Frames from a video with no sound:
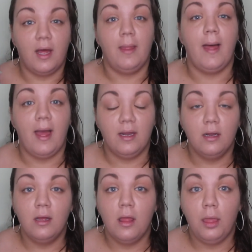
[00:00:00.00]
Now
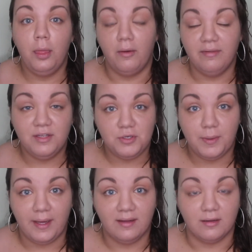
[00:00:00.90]
that those two
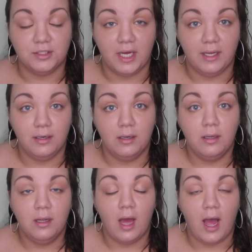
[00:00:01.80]
things are done,
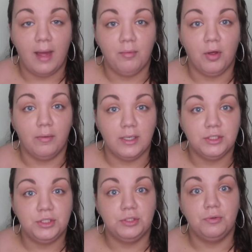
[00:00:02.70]
I'm
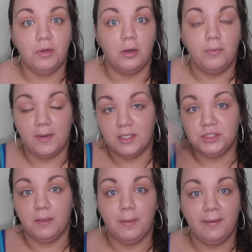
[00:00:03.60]
going to go
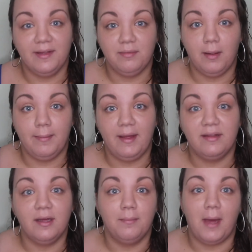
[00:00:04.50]
finish up the rest of my
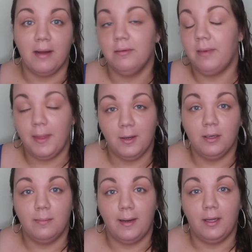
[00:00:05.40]
face and come back for my third
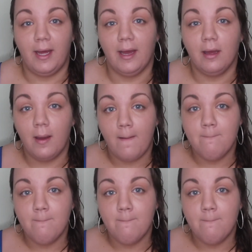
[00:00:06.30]
and final hack.